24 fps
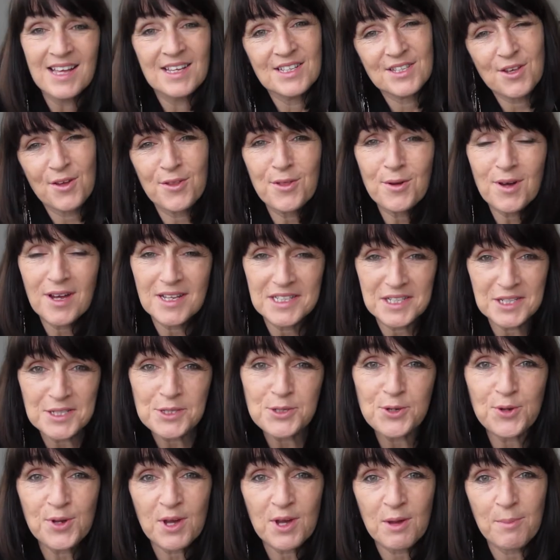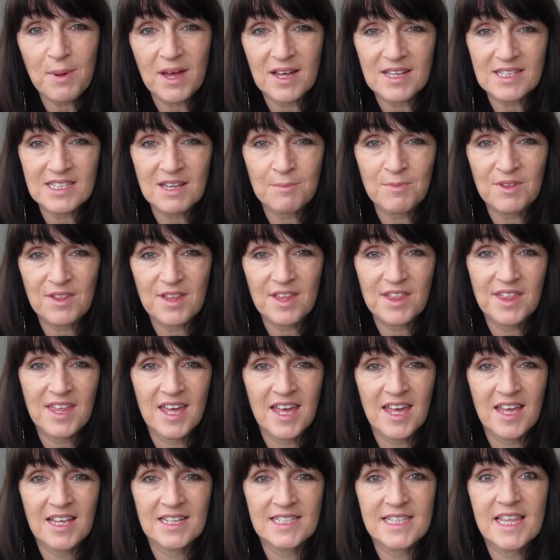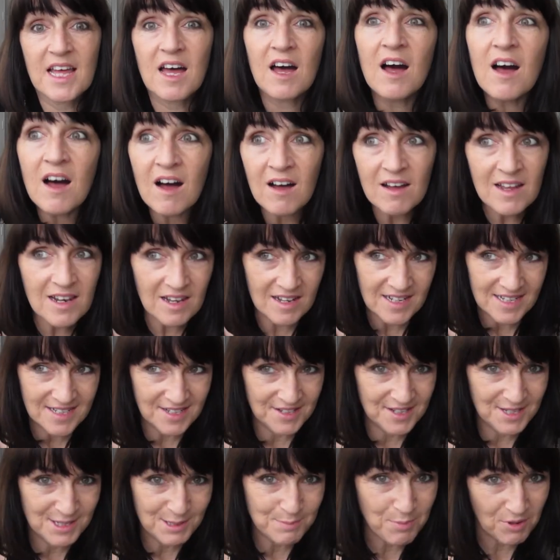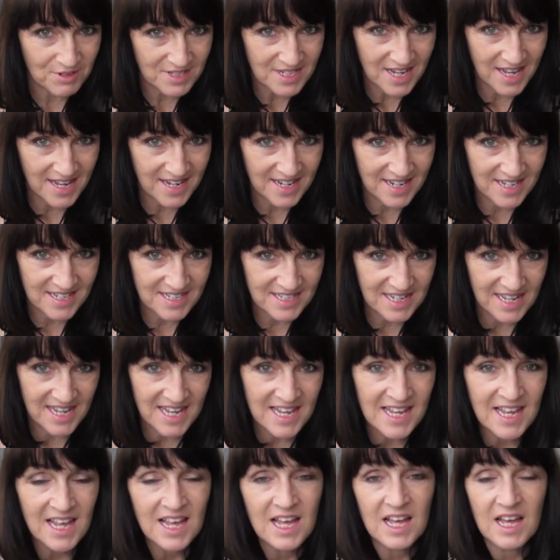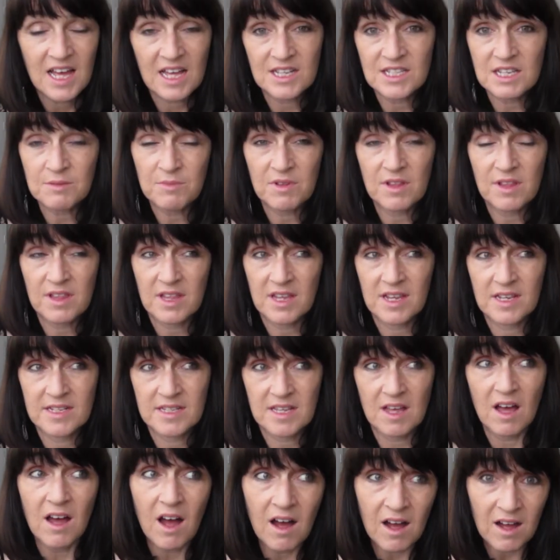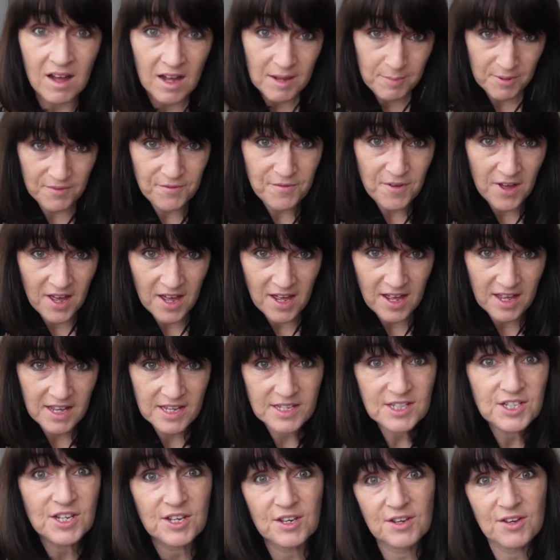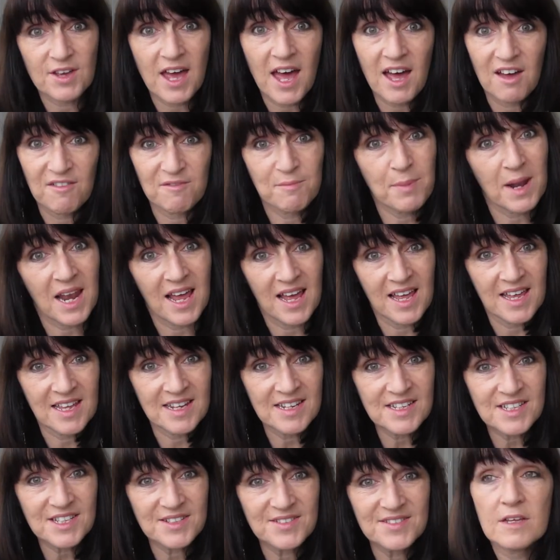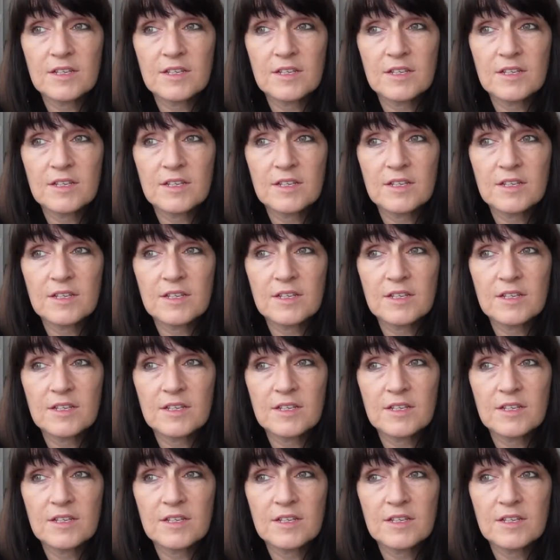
so I thought I'd just talk about some of the things that I like doing spontaneously and some of the things I prefer to have planned.